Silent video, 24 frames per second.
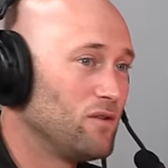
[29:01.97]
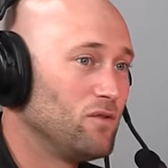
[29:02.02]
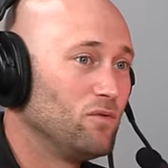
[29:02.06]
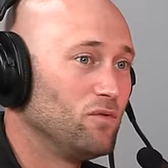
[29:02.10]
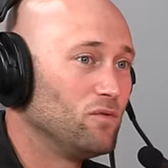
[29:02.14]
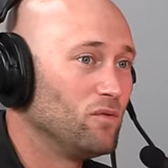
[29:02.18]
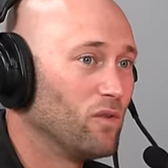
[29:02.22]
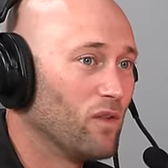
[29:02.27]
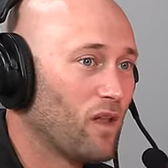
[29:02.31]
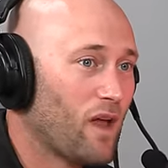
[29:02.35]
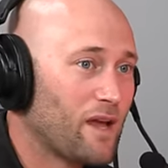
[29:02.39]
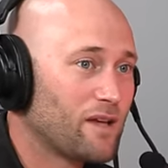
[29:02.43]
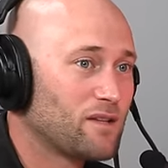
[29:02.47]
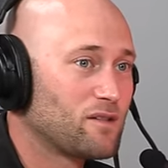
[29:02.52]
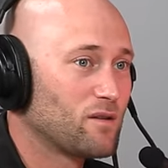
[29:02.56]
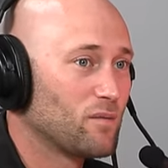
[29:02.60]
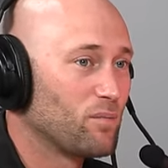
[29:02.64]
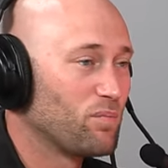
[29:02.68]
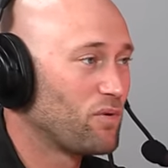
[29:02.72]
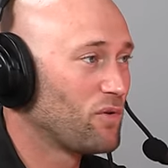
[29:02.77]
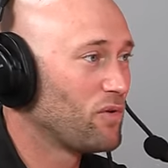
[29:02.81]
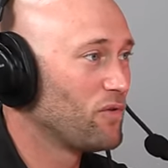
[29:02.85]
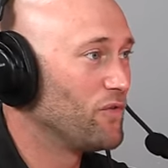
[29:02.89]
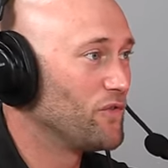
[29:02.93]
who likes
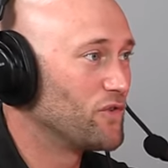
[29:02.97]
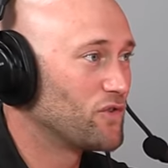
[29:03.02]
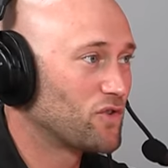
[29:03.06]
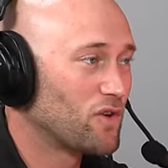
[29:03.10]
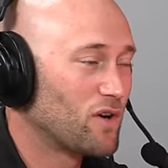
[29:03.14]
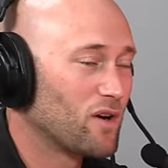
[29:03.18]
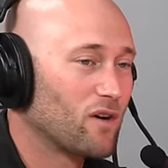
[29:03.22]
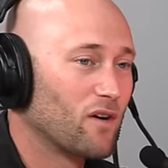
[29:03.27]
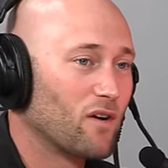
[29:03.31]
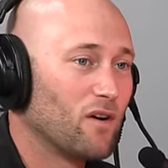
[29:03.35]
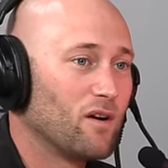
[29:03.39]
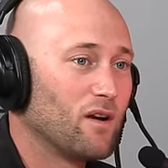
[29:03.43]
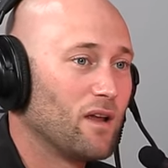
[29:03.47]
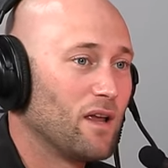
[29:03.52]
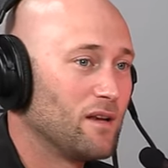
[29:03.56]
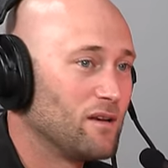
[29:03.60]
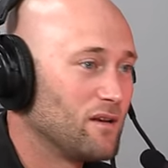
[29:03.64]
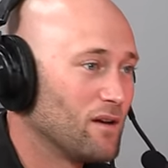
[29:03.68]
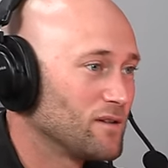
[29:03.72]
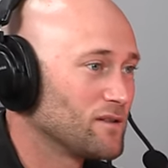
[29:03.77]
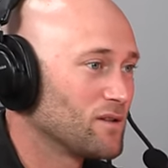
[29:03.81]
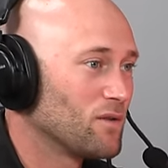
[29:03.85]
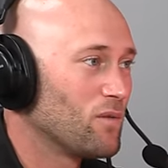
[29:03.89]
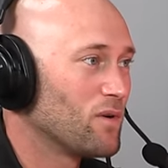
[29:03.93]
to pull the trigger and
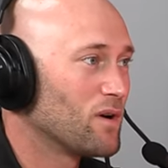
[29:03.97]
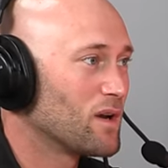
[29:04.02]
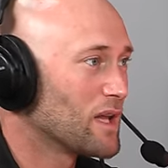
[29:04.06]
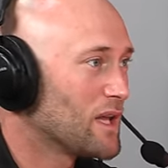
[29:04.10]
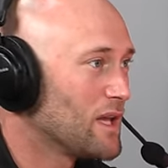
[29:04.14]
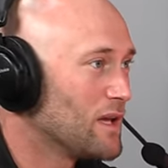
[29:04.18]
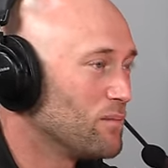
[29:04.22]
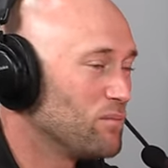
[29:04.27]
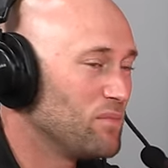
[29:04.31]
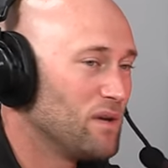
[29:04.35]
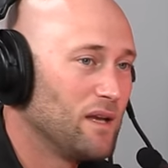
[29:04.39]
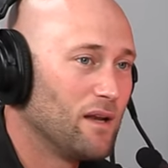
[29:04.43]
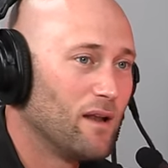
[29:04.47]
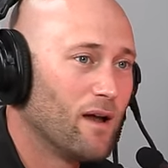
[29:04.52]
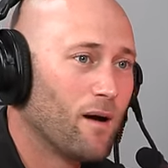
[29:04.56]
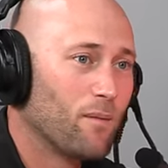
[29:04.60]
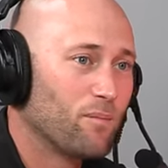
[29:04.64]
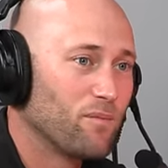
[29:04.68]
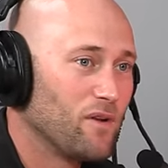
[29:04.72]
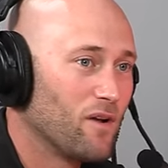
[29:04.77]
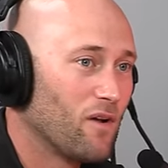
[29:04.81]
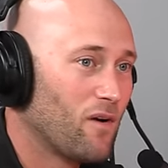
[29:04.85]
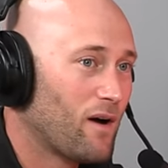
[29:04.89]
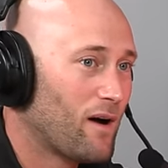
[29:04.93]
doesn't want to get beat
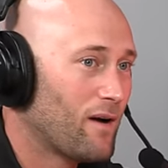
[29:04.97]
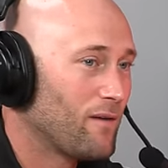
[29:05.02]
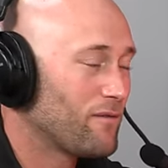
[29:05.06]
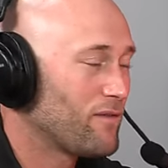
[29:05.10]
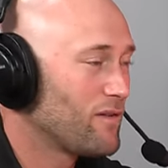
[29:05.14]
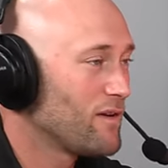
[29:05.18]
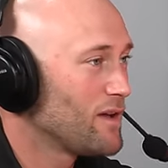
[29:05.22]
up, you know, mm-hmm.